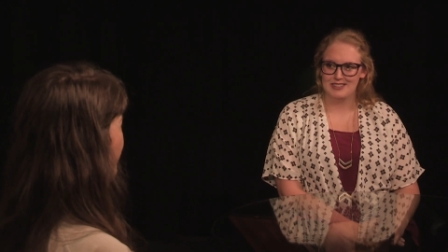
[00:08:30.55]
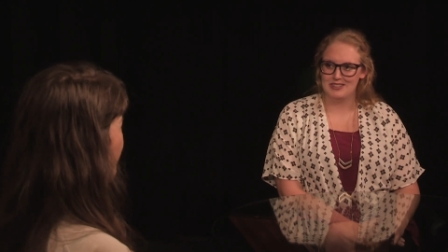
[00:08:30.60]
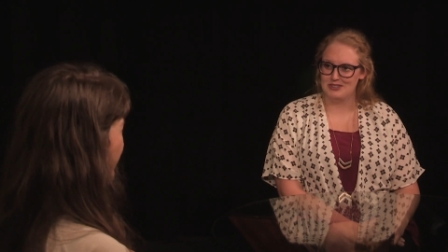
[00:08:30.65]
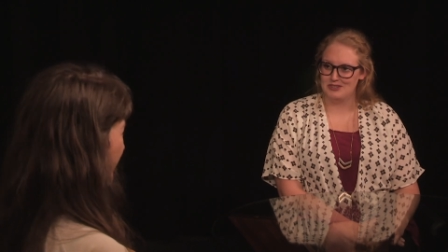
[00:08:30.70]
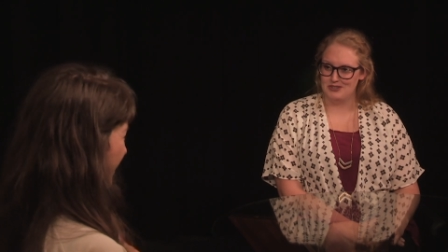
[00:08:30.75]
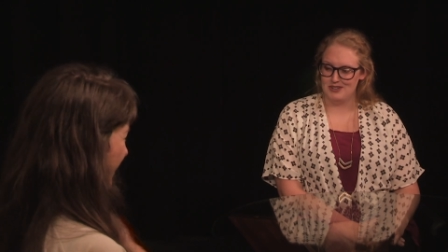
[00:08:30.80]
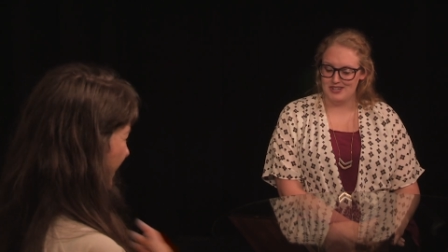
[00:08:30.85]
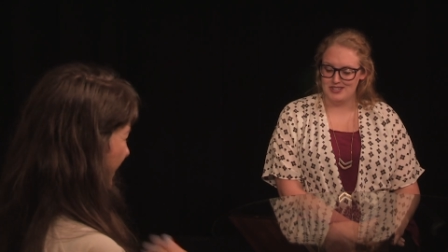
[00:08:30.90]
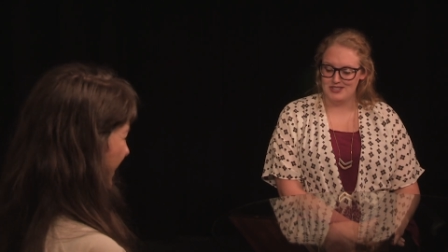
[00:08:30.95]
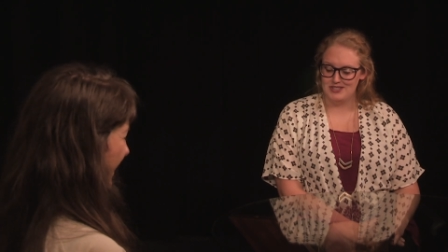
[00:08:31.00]

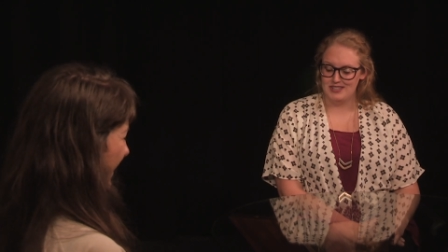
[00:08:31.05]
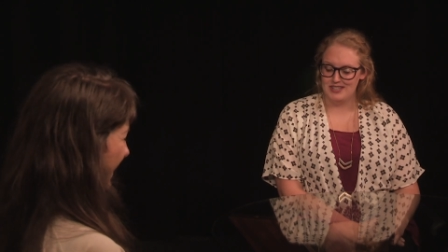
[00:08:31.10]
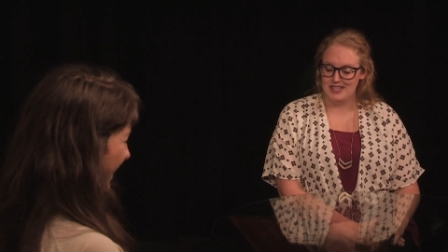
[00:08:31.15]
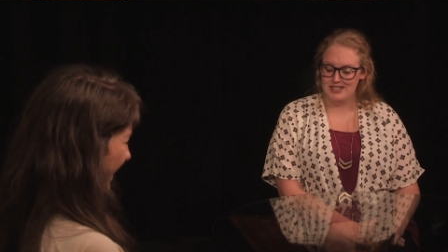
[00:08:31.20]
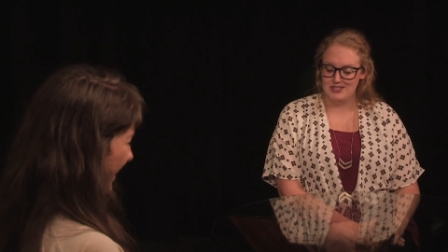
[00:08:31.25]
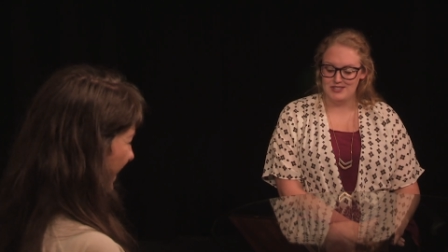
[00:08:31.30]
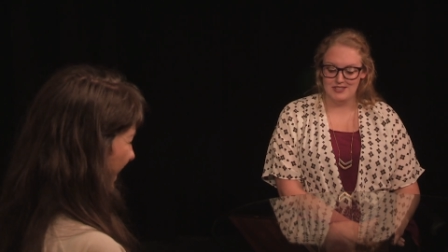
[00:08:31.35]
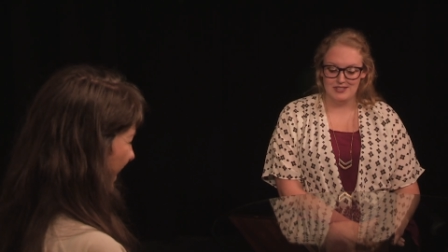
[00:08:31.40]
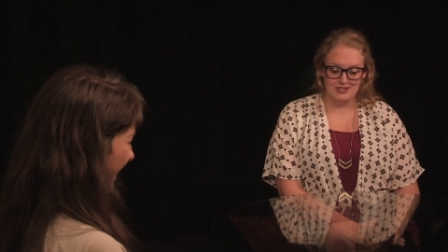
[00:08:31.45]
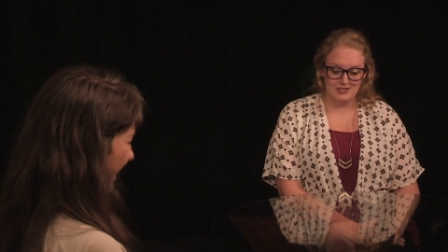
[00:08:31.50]

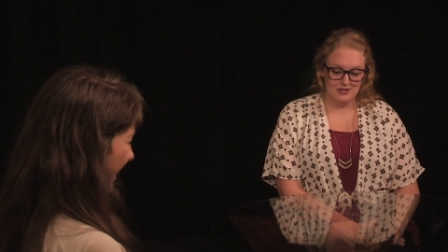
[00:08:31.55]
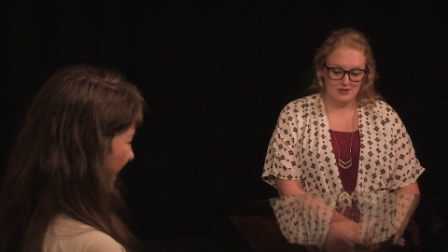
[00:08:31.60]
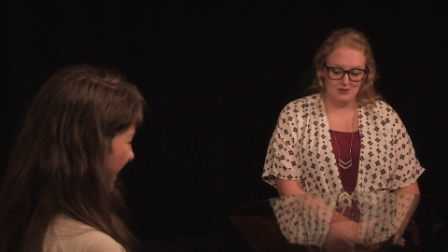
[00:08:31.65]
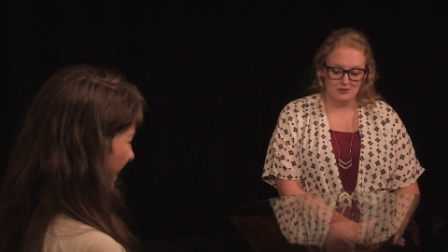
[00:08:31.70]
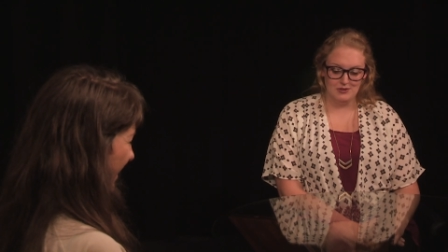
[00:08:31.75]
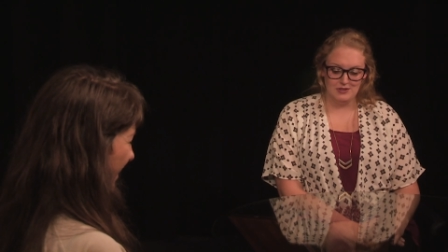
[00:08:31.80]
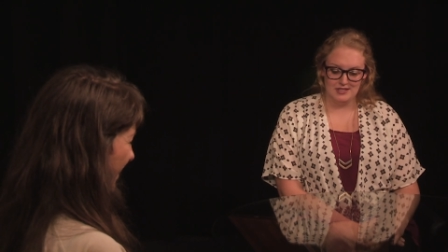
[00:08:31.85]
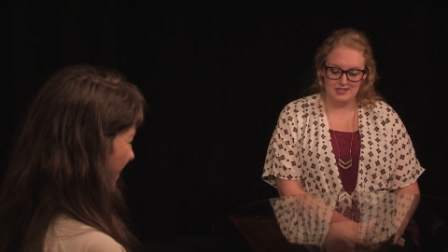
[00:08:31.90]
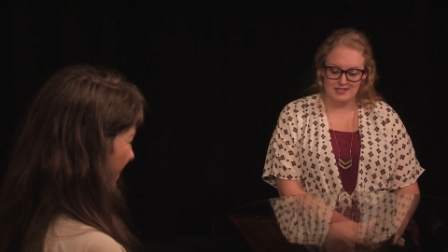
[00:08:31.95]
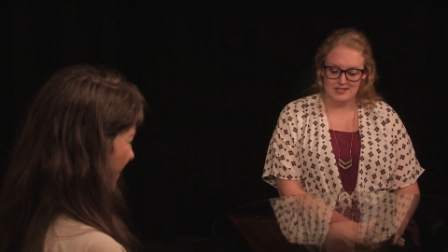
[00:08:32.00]
Congratulations. No,
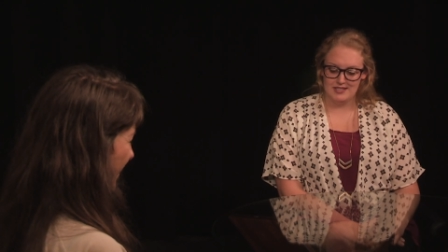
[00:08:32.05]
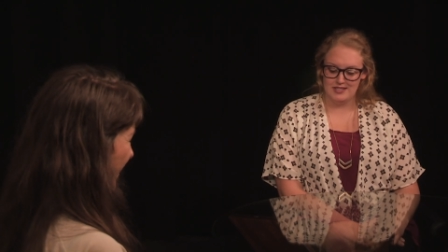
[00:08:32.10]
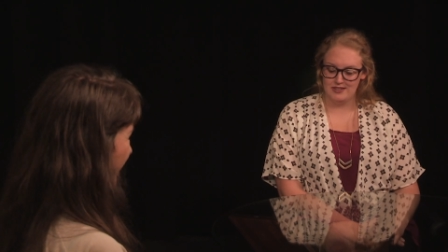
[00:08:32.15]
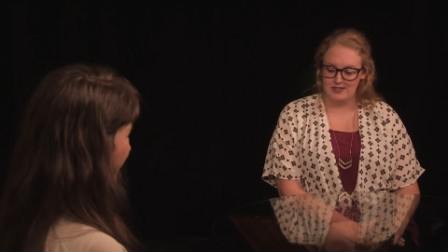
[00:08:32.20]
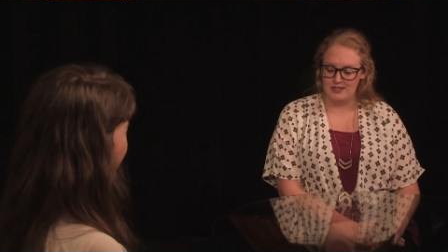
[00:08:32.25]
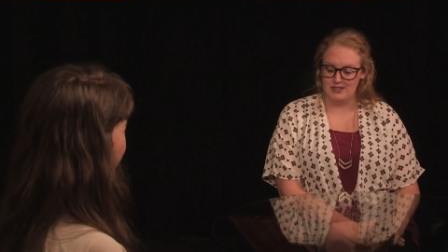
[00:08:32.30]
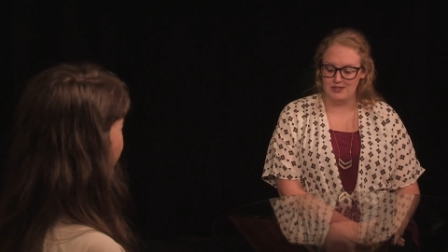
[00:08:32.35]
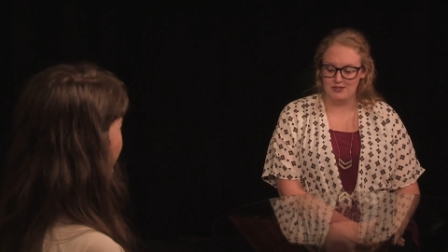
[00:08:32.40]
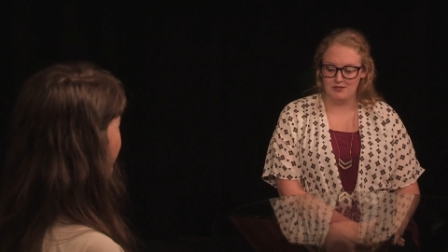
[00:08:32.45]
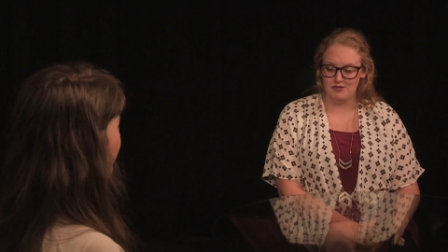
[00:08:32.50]
Thank
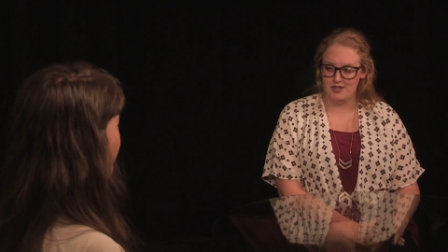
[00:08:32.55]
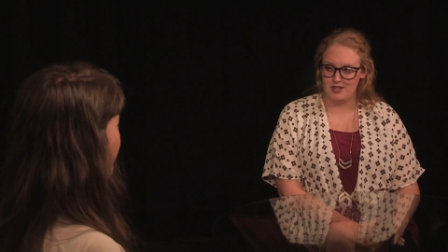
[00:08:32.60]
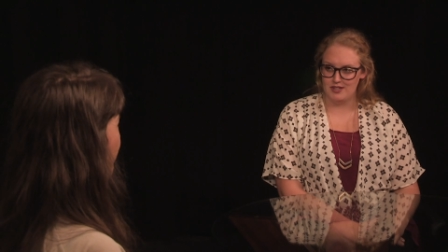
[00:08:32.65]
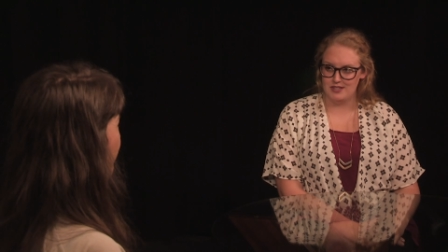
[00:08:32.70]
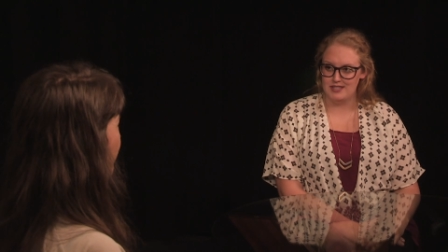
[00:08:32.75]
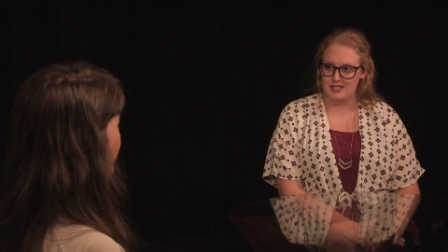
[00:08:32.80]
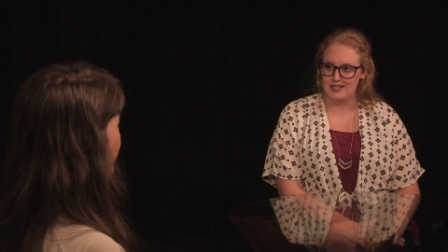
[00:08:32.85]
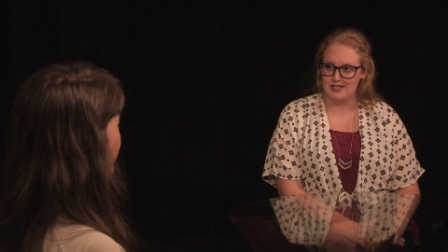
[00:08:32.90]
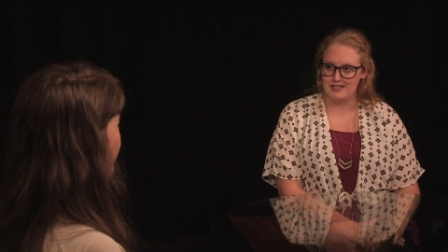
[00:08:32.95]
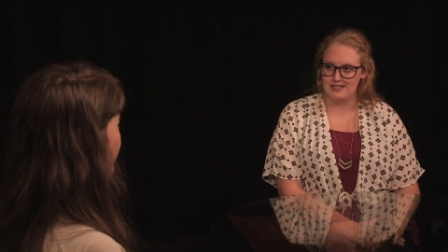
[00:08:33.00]
sincerely, you. you're
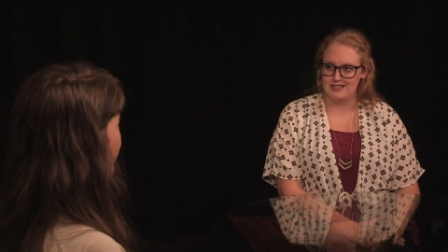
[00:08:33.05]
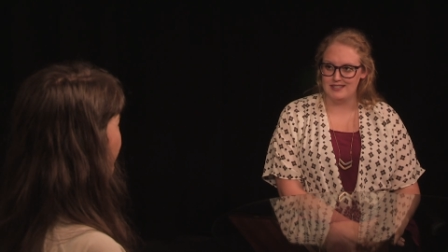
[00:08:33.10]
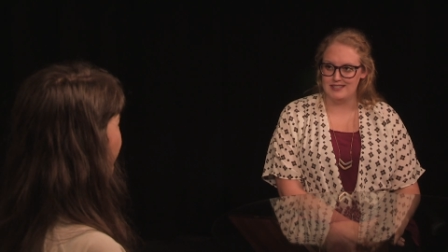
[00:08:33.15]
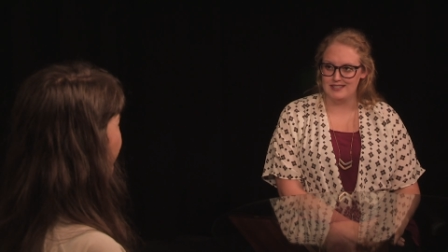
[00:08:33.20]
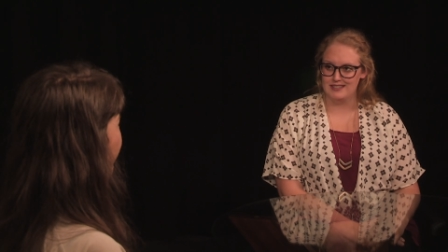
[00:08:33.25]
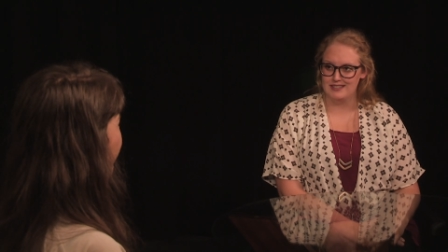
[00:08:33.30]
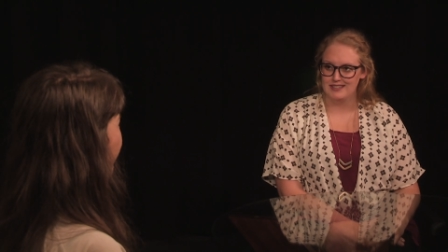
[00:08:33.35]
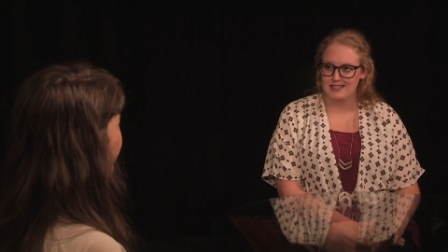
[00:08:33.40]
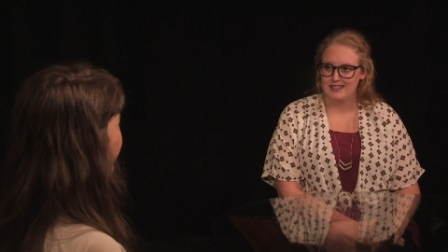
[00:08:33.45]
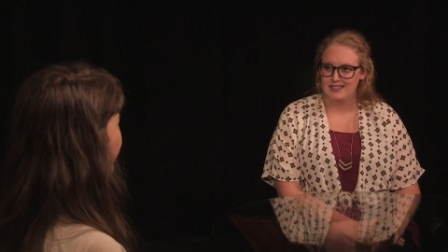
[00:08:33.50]
very
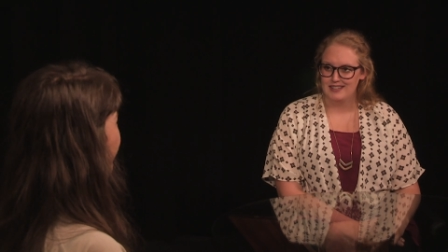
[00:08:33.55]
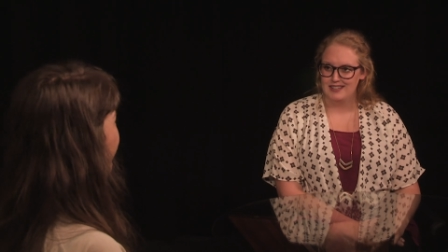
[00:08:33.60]
talented.